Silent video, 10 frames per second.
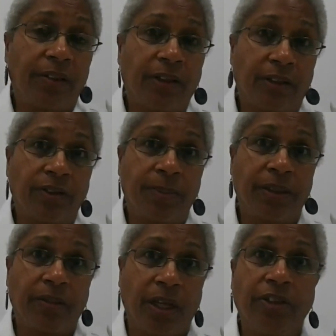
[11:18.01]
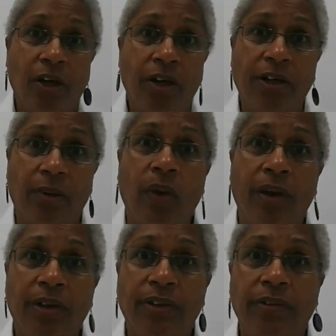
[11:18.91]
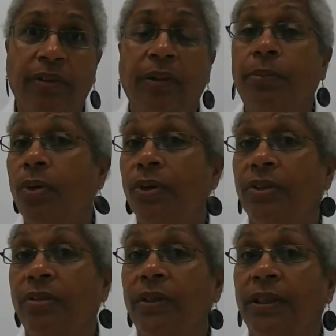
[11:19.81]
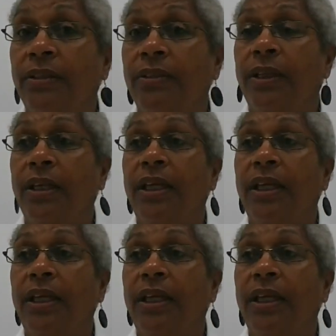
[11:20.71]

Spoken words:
think there's been a dawning awareness of the importance of this,